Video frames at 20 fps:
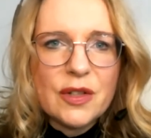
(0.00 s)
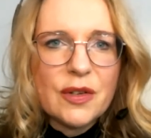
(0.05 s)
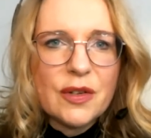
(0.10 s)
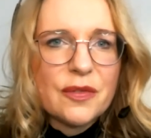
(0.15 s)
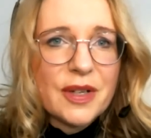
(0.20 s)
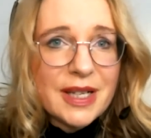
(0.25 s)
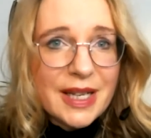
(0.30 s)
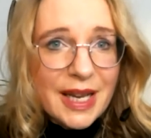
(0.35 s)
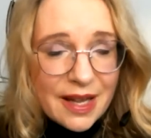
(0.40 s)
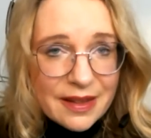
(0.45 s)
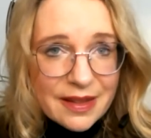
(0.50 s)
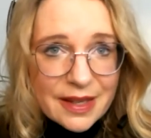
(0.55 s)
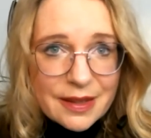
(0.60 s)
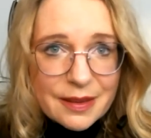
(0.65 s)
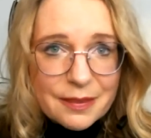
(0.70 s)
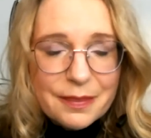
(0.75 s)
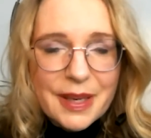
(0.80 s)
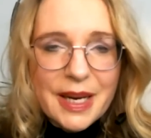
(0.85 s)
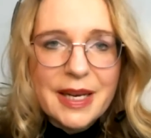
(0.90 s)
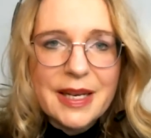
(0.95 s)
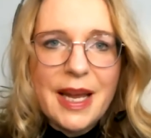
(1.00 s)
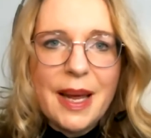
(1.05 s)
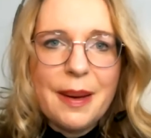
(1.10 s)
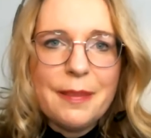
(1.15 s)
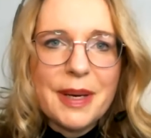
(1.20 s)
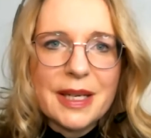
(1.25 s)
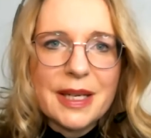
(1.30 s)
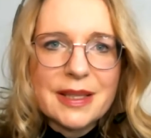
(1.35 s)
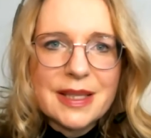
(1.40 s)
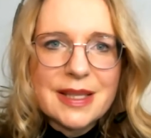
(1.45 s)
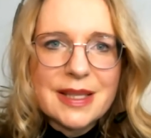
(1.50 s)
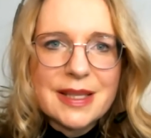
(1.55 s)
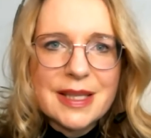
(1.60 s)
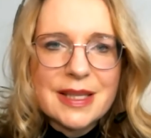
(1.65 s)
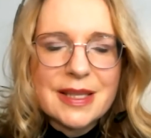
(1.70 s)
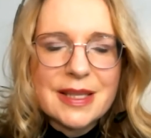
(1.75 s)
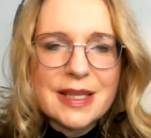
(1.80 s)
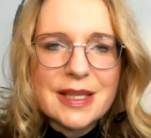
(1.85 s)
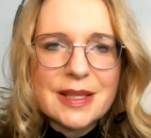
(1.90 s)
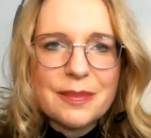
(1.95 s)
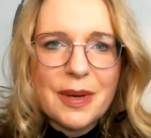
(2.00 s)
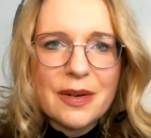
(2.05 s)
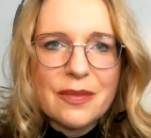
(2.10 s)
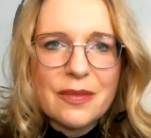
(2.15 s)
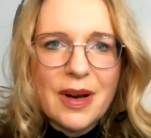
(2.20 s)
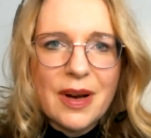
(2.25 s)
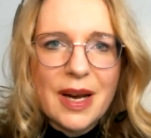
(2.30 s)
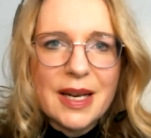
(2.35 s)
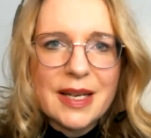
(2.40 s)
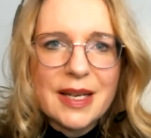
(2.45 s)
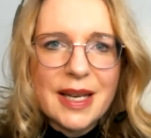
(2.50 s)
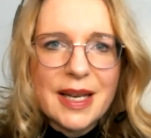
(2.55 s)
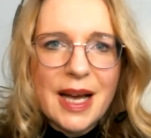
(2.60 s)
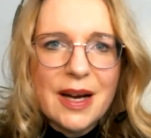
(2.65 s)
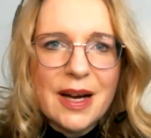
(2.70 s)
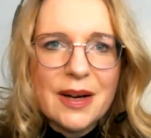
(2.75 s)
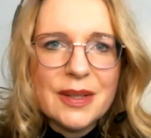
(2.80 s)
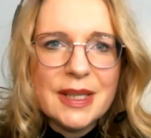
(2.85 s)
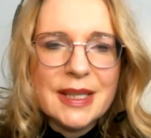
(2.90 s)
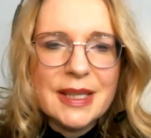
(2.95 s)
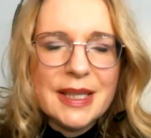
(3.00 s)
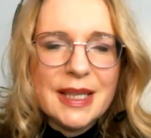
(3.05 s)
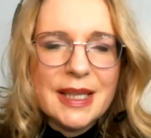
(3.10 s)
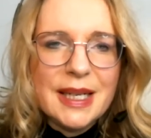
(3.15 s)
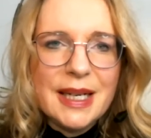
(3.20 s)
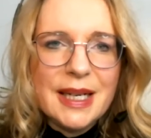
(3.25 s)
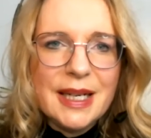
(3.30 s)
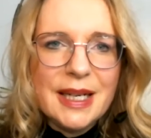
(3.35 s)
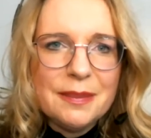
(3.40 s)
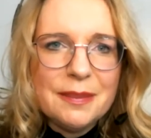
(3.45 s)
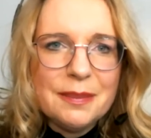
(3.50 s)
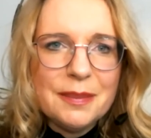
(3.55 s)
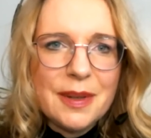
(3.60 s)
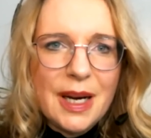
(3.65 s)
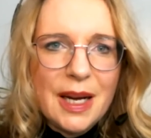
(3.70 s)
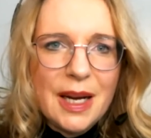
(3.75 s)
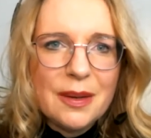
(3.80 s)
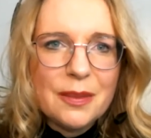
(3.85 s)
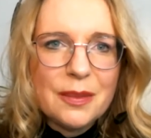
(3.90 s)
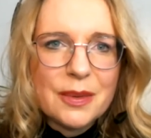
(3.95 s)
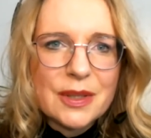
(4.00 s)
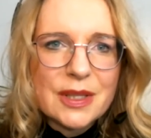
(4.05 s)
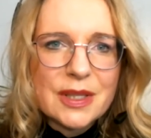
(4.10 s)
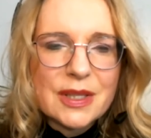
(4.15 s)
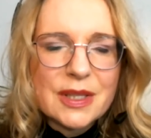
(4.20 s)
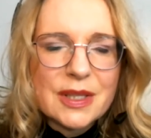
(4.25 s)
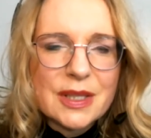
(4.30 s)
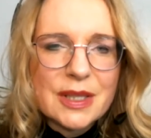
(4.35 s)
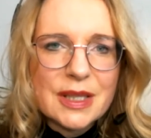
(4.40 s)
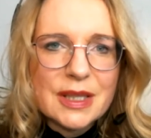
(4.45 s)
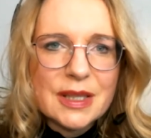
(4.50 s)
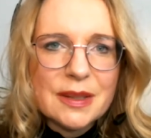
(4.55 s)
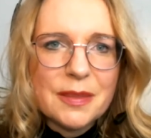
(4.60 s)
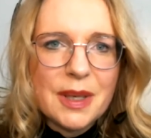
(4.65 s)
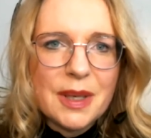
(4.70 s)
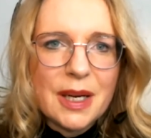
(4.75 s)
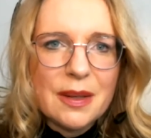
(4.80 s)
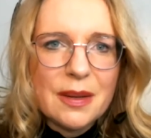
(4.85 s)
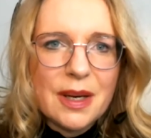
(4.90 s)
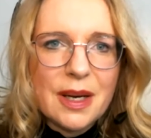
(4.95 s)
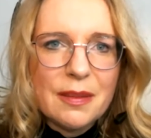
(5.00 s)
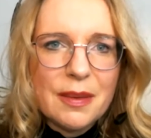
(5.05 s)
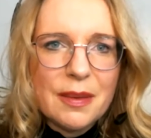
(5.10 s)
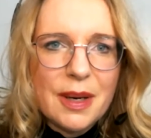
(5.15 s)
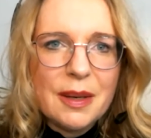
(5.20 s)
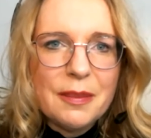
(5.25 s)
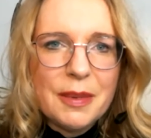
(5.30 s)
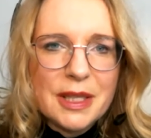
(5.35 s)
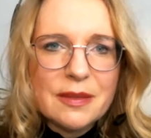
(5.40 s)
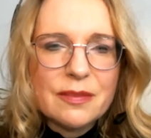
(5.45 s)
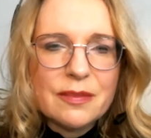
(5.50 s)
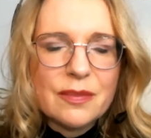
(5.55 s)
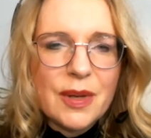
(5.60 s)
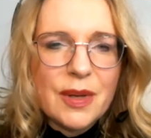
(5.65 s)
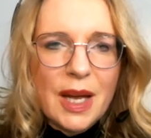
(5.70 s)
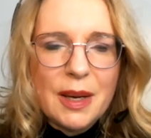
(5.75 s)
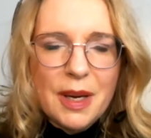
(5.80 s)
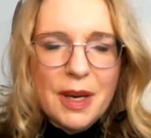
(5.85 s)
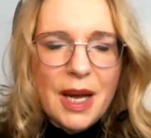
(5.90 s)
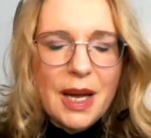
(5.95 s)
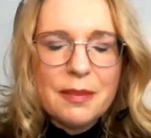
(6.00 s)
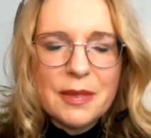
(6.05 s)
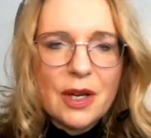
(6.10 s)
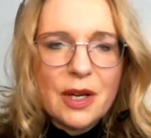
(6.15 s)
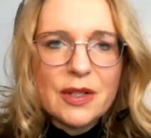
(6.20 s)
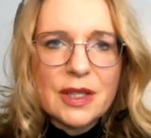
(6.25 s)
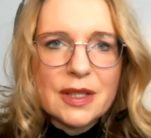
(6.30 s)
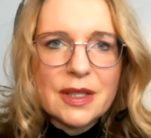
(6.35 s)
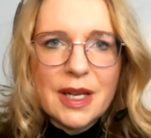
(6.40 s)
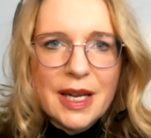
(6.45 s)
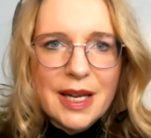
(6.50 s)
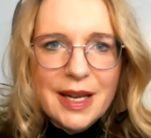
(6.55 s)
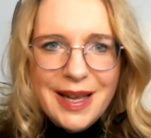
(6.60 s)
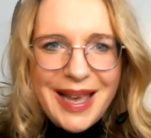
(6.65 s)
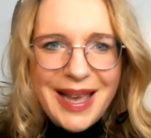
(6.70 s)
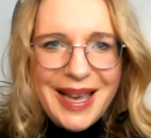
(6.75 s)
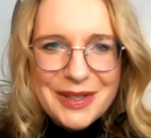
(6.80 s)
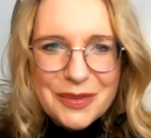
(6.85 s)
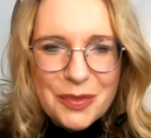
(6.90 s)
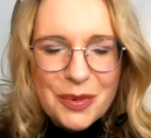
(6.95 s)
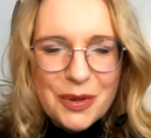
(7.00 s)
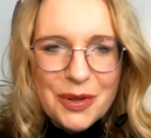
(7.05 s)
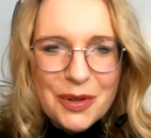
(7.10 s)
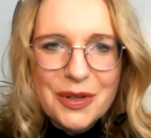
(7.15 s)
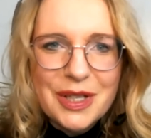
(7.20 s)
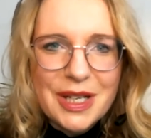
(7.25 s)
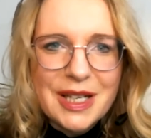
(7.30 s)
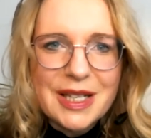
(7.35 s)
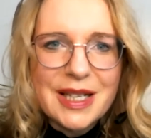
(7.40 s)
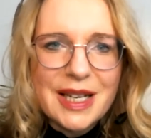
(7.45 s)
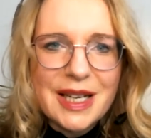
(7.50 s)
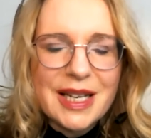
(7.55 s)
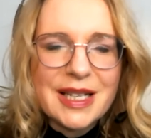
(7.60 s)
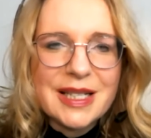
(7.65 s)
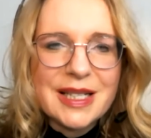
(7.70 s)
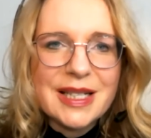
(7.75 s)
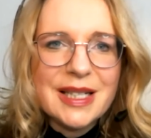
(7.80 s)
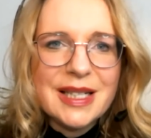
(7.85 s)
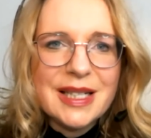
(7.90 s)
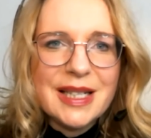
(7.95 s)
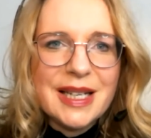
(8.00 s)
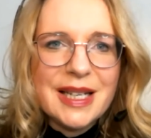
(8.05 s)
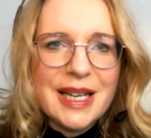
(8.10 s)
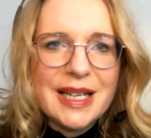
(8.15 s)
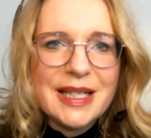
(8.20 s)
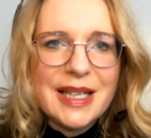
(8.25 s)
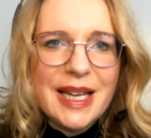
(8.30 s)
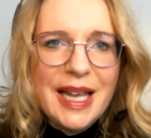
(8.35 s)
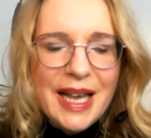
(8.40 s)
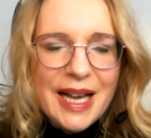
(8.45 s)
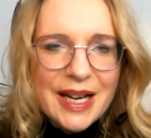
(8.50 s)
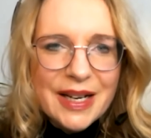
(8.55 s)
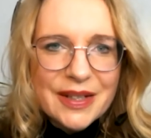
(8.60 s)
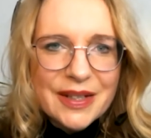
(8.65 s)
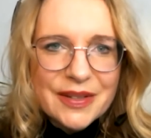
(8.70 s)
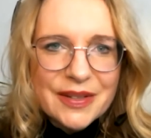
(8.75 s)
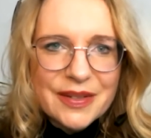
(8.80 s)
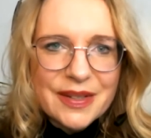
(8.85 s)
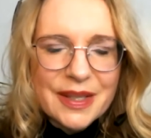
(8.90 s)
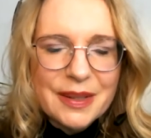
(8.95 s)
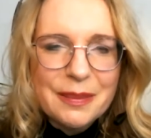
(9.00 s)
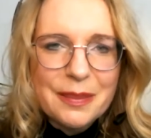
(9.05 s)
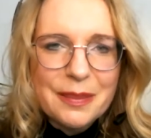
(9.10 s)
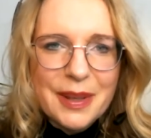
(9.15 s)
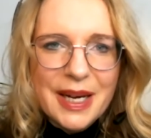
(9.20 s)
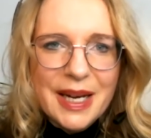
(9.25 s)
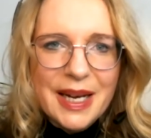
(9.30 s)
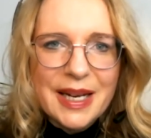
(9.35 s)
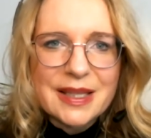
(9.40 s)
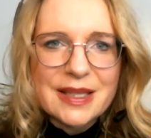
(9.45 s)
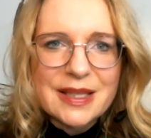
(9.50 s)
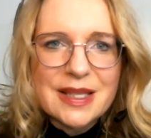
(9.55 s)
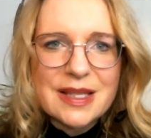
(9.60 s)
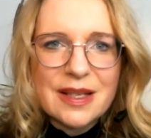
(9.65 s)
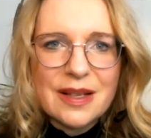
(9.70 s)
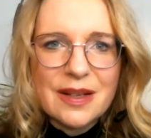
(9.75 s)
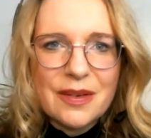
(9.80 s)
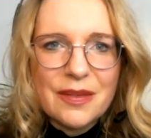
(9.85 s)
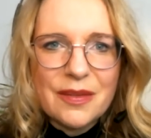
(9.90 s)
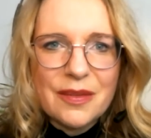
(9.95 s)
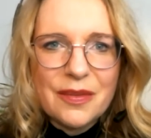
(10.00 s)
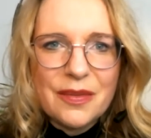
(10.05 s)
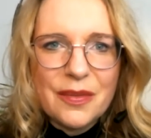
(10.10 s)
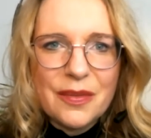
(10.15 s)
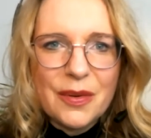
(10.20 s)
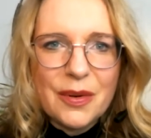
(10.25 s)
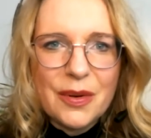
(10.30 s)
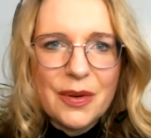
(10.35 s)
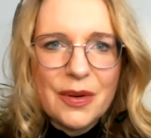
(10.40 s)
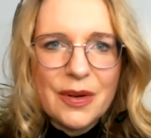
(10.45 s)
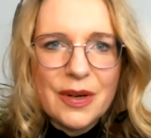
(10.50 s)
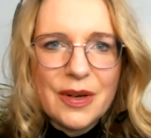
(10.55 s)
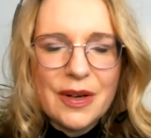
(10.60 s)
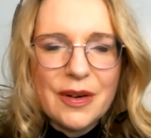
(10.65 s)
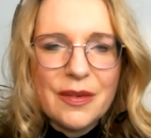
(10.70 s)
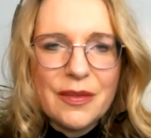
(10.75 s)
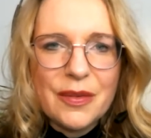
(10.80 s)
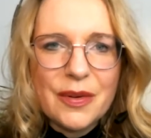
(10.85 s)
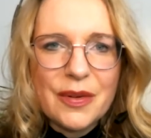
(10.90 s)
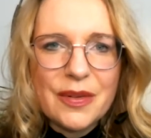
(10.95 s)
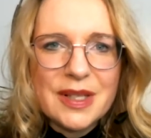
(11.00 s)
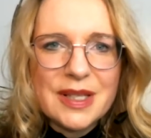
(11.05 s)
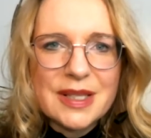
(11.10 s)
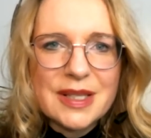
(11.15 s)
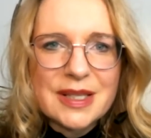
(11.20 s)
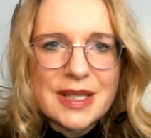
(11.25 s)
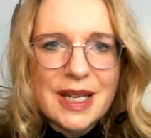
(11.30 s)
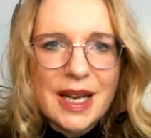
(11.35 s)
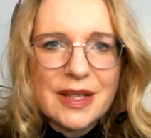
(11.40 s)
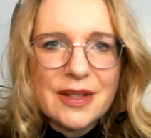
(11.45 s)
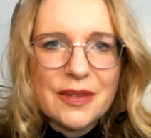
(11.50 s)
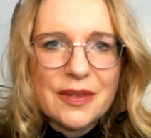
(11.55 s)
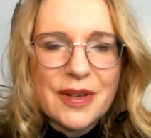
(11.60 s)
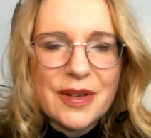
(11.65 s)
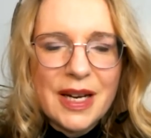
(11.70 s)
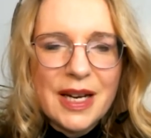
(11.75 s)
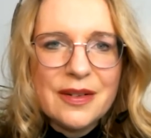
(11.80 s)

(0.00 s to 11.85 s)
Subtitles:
different other pandemic diseases, but right now I would I mean I'm not an expert in health impacts for these kind of